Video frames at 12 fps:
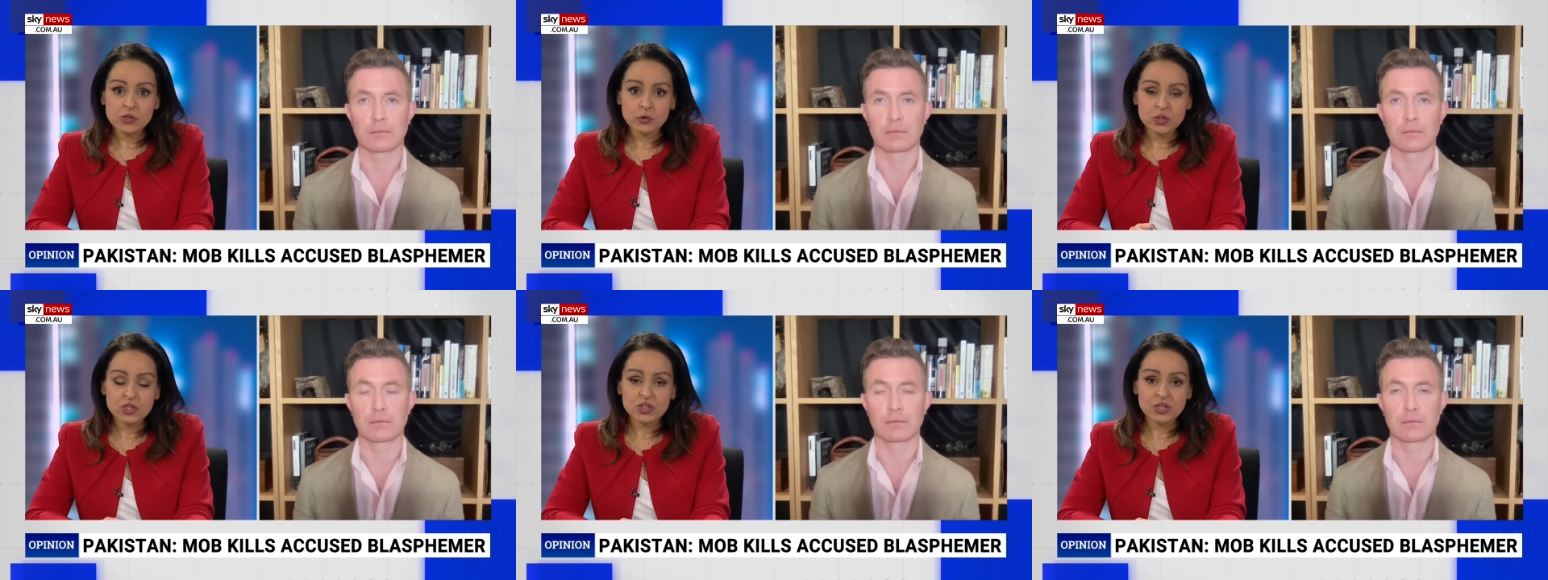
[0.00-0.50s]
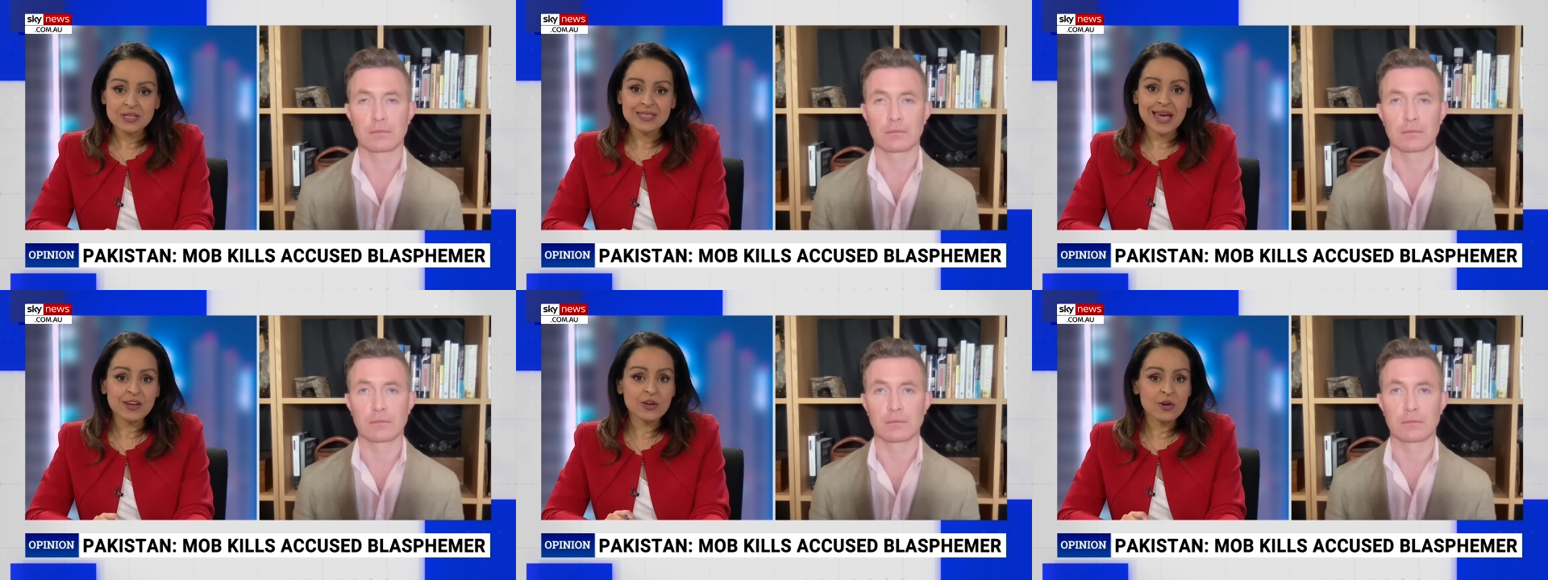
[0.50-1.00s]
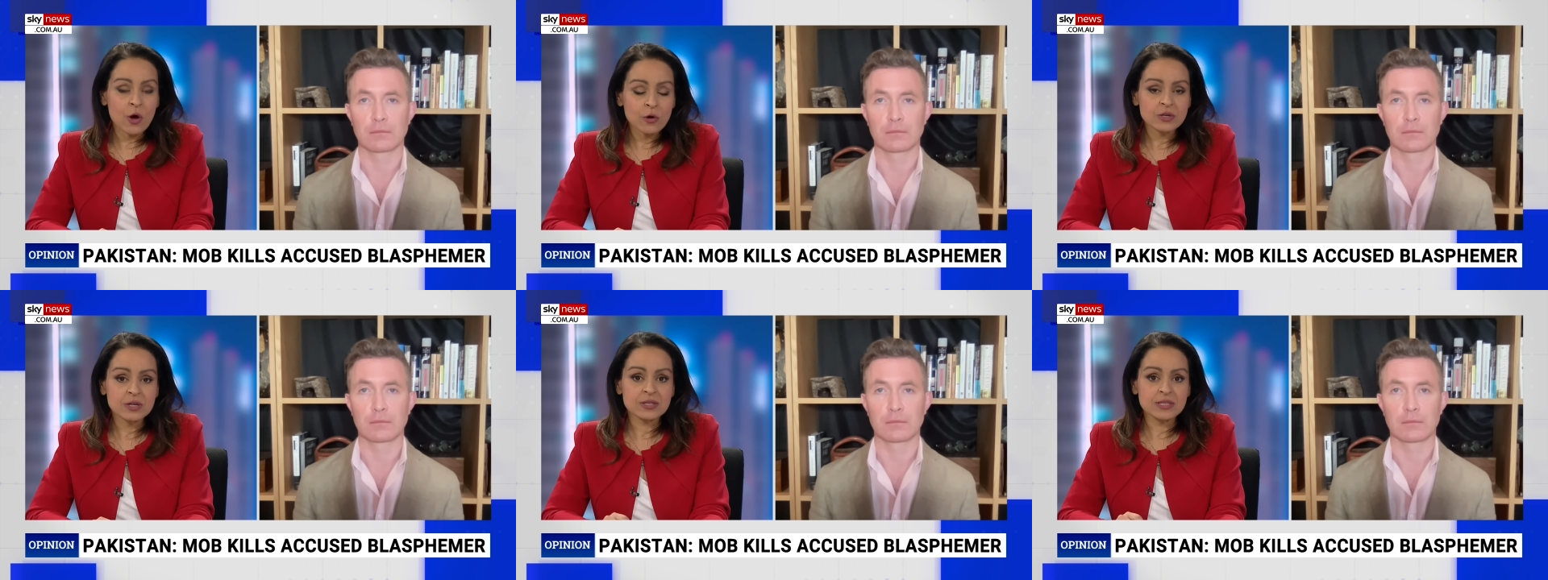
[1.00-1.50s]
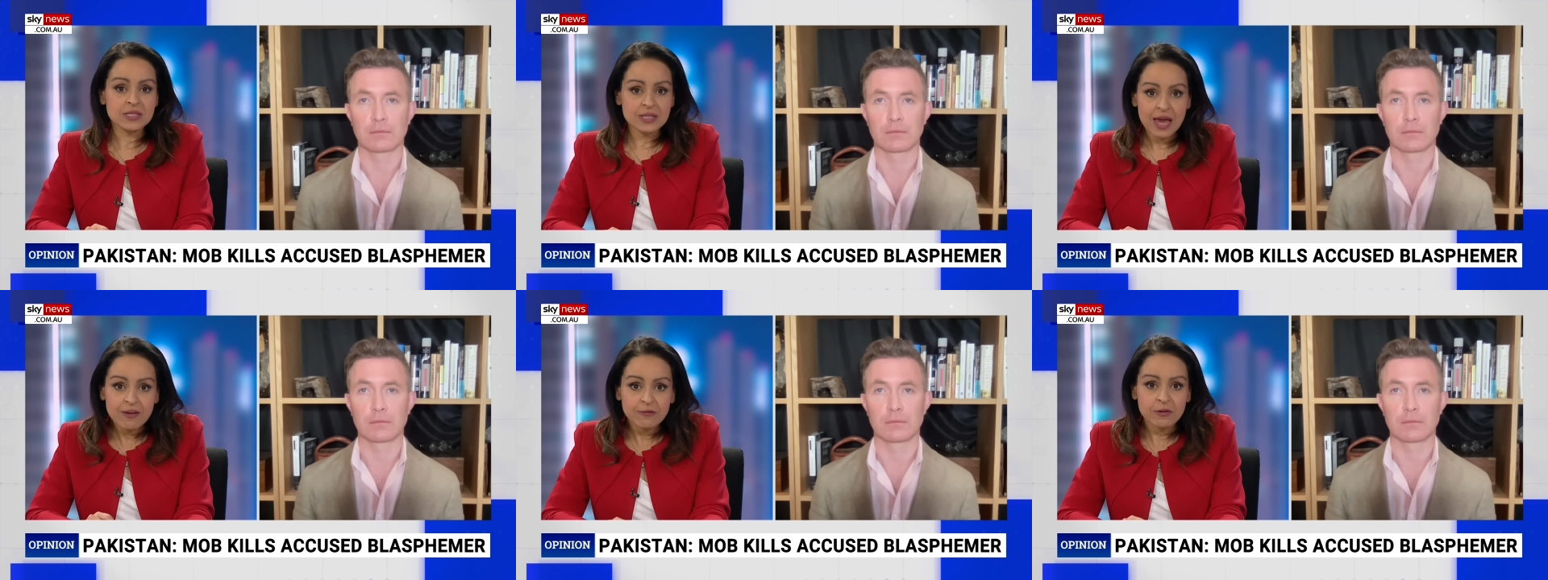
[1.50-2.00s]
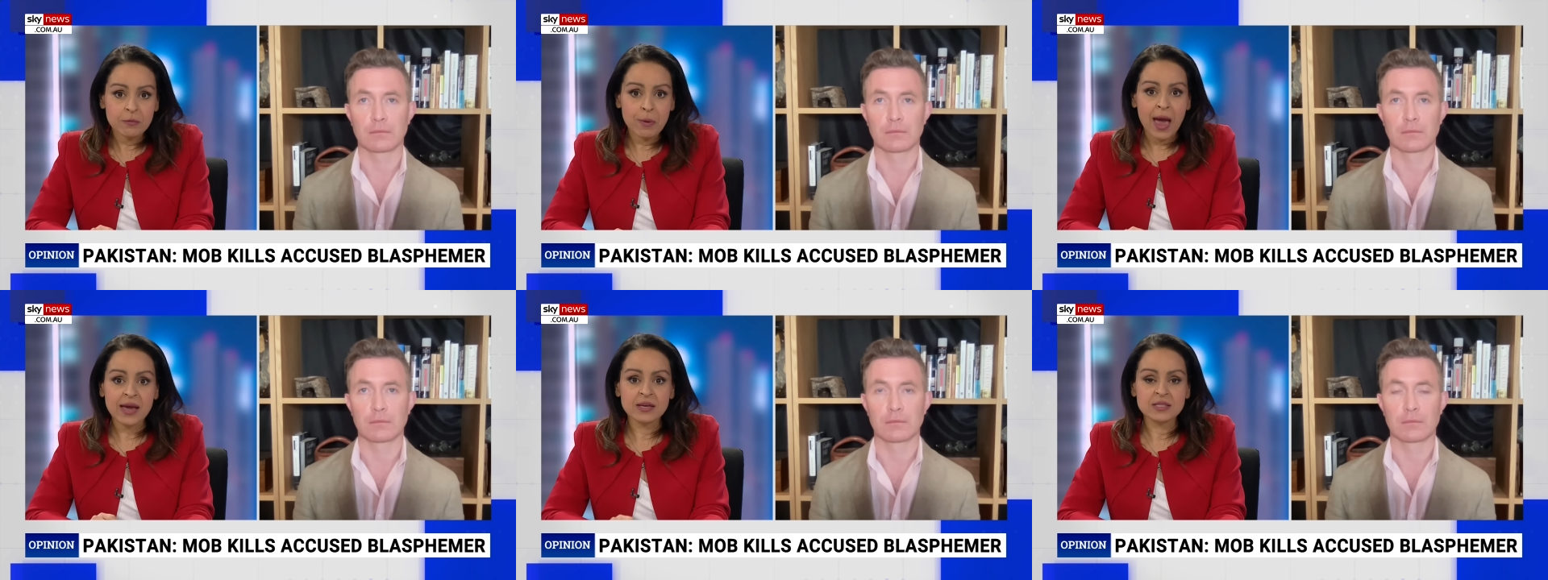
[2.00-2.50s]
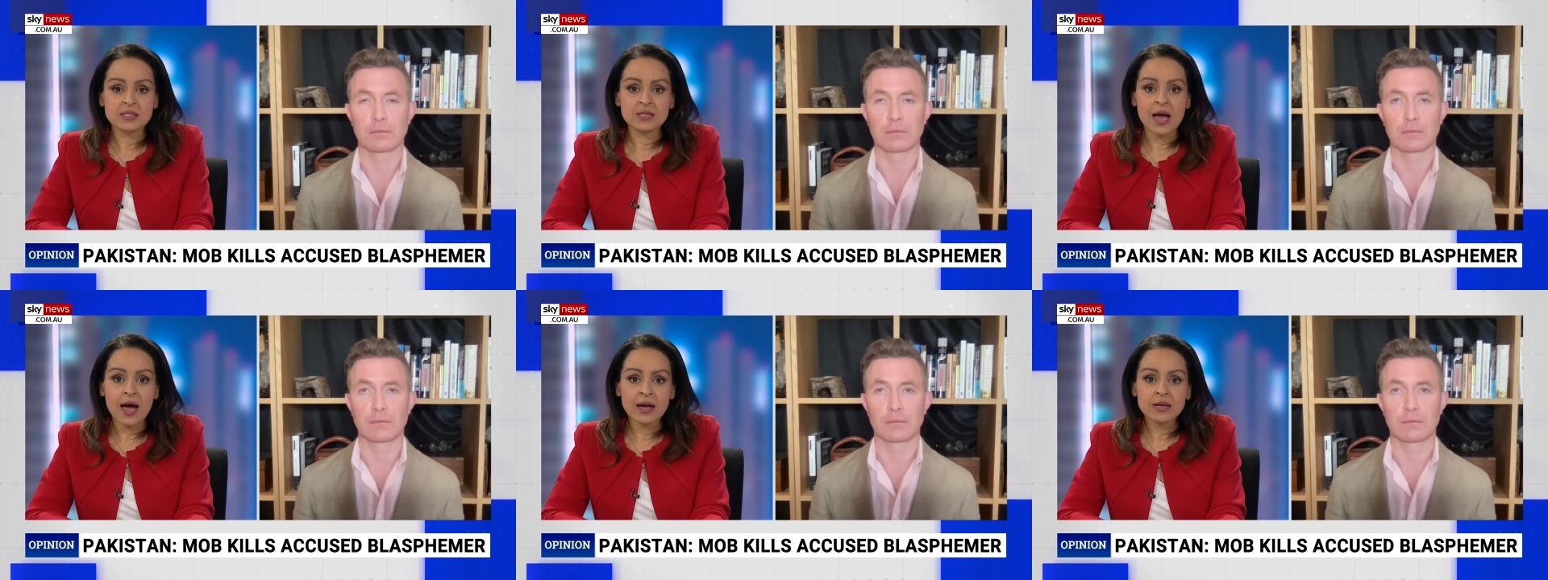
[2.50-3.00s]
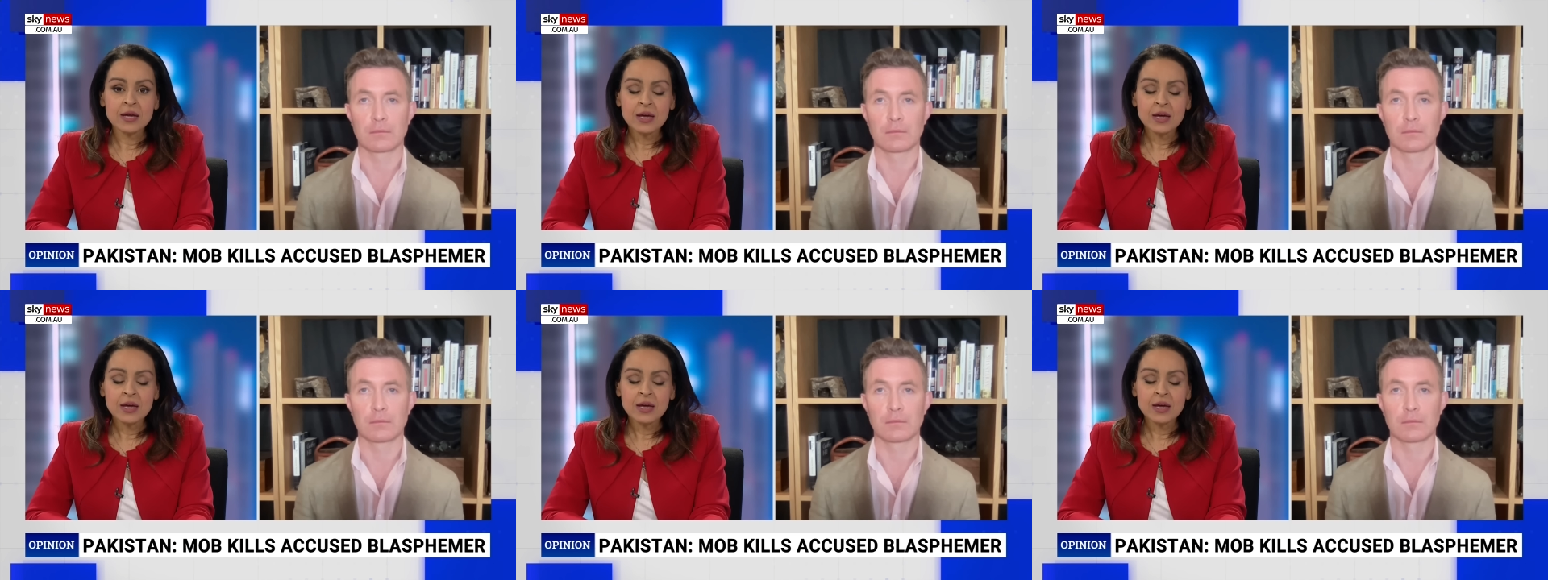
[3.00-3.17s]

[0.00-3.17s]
Speaker 1: Christians are not safe in Pakistan.